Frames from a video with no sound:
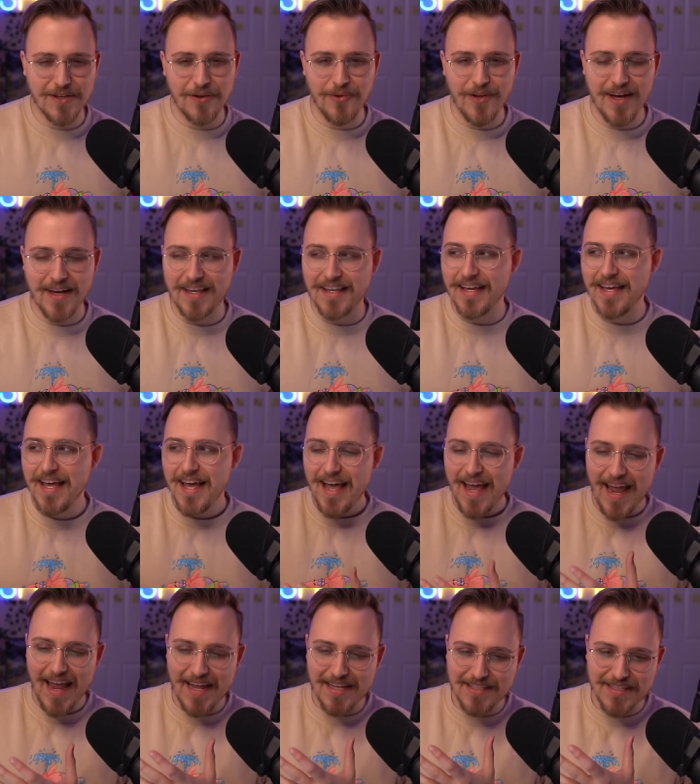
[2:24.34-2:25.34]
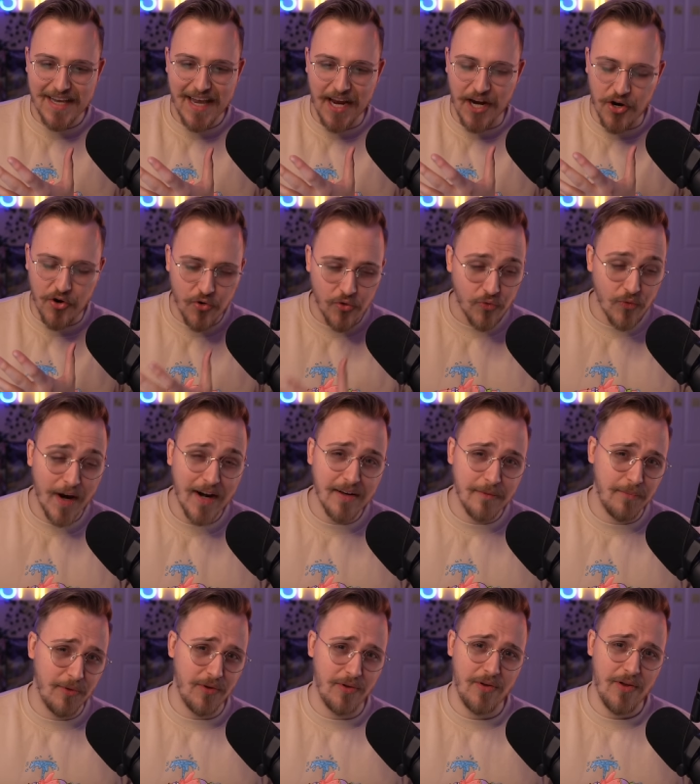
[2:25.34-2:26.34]
so lucky. It's
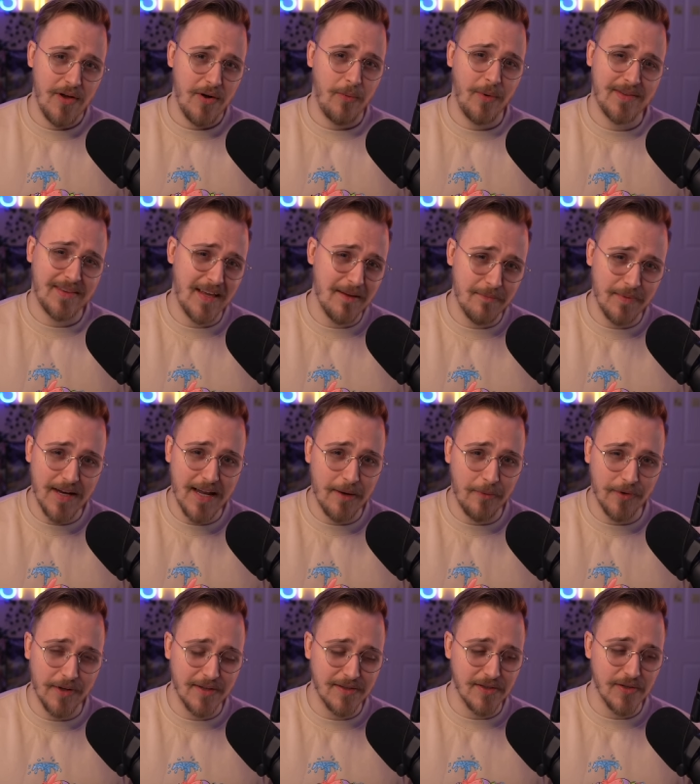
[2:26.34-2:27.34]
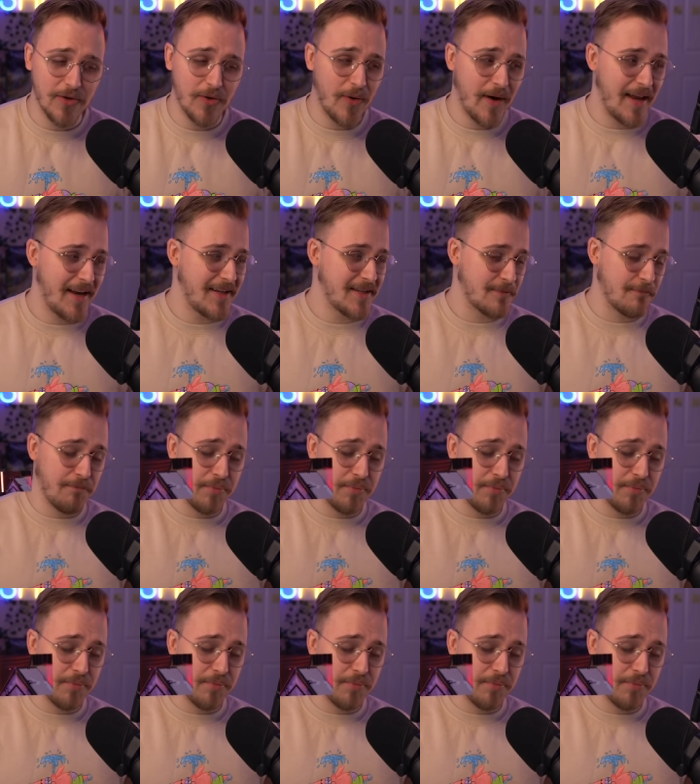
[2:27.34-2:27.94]
incredible what they've been able to do. It has